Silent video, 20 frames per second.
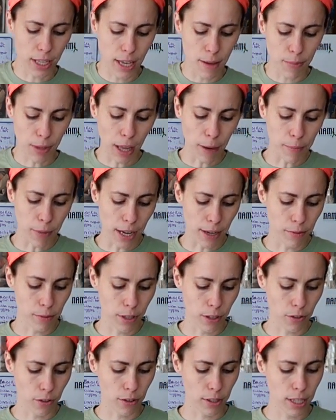to keep that in mind
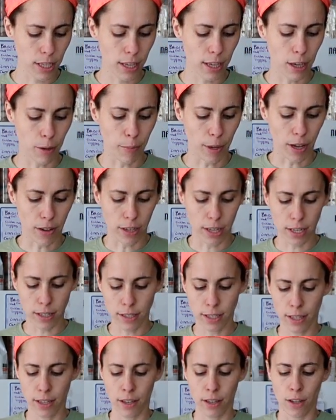when you're thinking about it.